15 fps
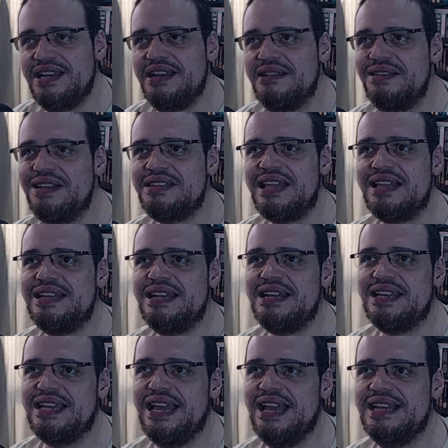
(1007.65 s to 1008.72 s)
But then
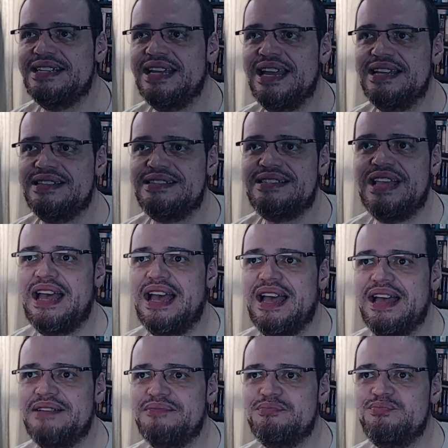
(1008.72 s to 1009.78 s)
again, it's,
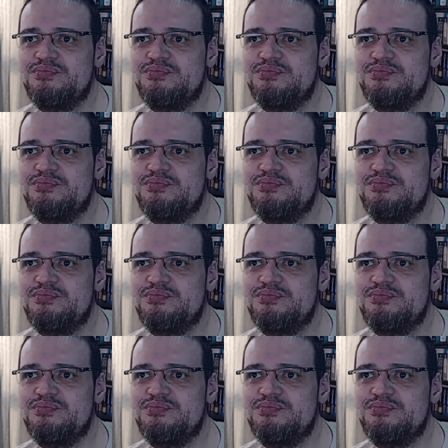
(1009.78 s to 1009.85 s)
uh,